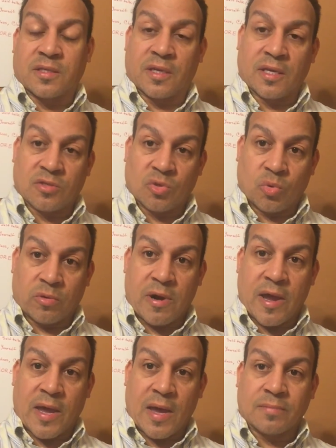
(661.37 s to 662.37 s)
to get to where
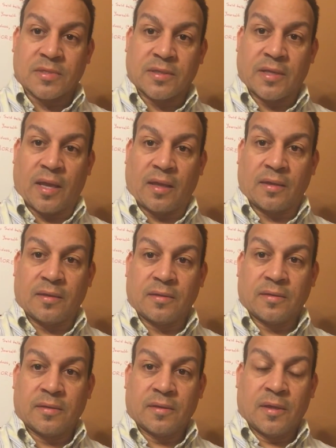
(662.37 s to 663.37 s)
I am today.
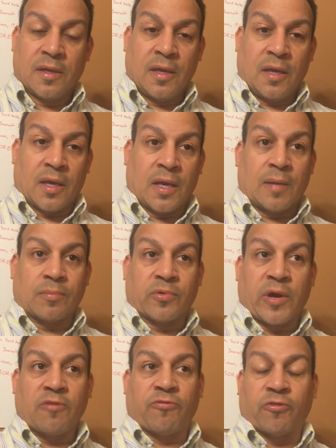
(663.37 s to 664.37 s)
And I'm
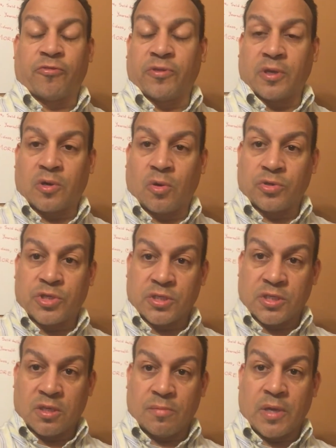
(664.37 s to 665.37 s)
grateful for the
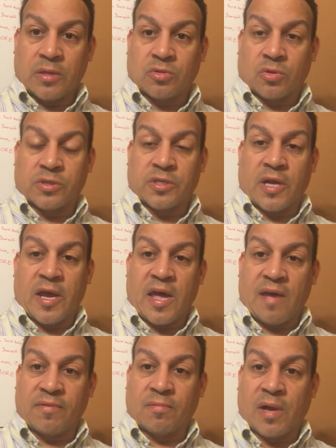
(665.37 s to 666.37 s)
coaches and the mentors that I
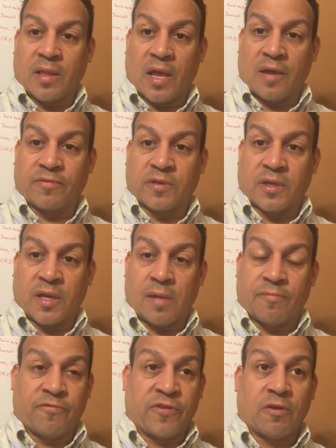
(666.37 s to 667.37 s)
have in my life today.
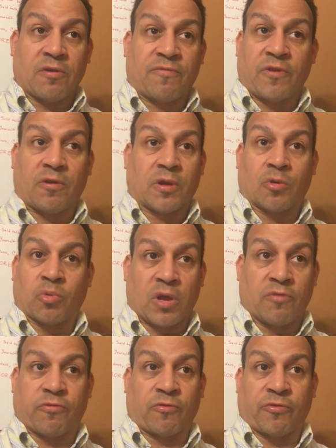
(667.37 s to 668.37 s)
I'm very, very
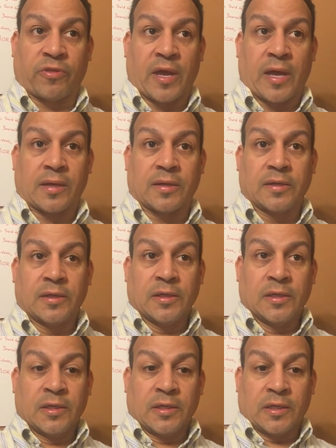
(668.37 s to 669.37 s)
grateful for that.
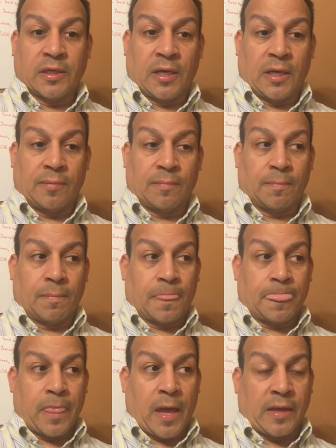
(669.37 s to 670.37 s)

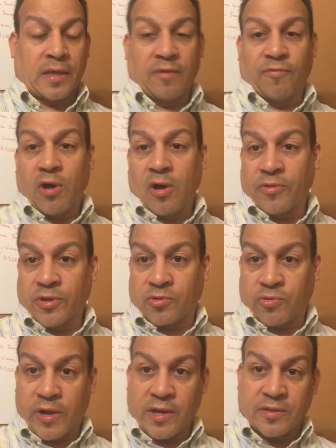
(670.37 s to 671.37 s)
I give all the
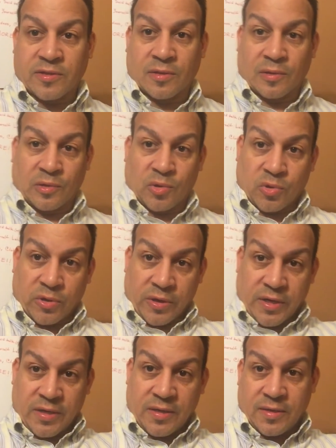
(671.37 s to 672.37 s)
credit to the Lord,